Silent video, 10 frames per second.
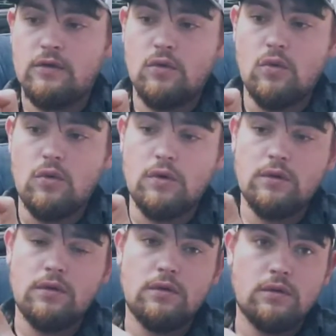Or
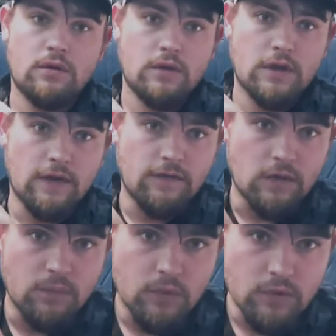if
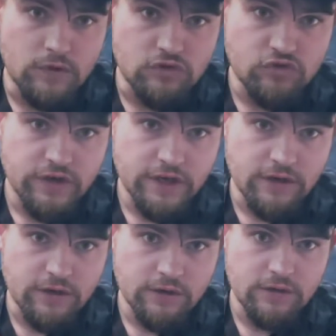you pull the
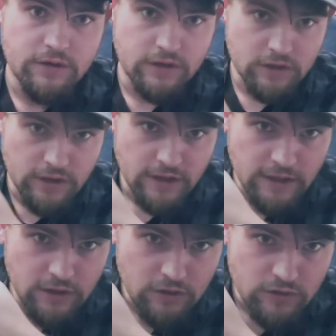trigger, and I
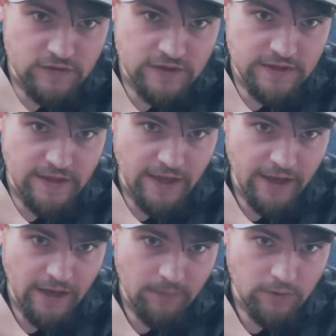know you can see that
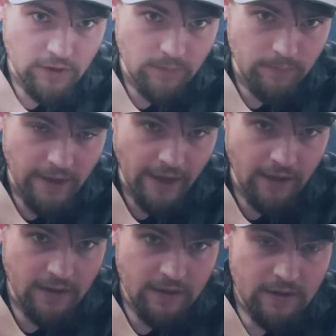hammer coming back.
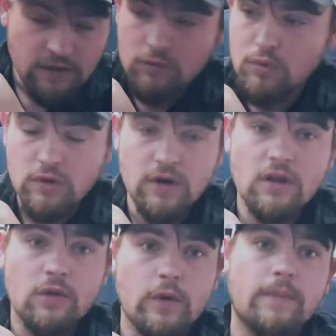You pull it all
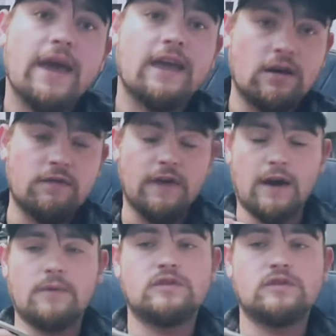the way back, it'll fire.